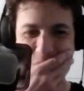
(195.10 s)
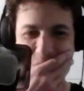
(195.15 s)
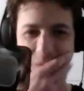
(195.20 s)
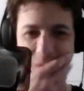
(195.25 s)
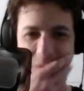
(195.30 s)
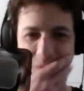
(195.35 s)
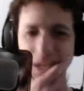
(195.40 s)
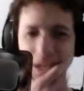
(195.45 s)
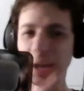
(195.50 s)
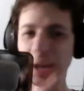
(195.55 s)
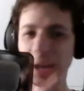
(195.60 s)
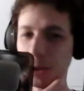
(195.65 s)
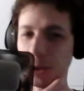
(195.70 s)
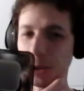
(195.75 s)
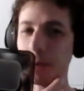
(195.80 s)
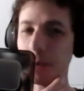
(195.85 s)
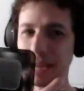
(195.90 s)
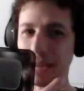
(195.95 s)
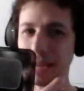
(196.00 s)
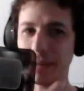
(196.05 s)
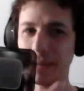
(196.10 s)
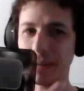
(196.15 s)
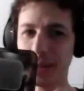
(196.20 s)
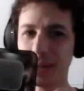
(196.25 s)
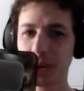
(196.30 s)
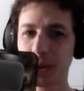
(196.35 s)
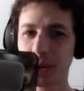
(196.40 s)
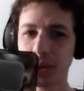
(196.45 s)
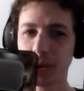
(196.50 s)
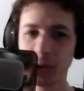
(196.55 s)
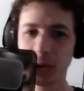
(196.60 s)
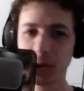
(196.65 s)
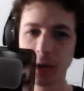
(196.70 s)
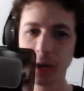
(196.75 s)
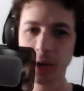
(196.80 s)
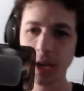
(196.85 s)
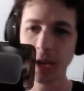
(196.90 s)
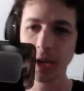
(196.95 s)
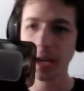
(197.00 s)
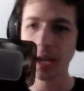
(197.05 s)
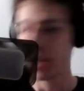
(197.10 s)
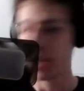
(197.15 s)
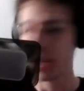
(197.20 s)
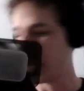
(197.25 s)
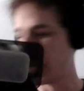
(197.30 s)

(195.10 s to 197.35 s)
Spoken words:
not too many monsters. And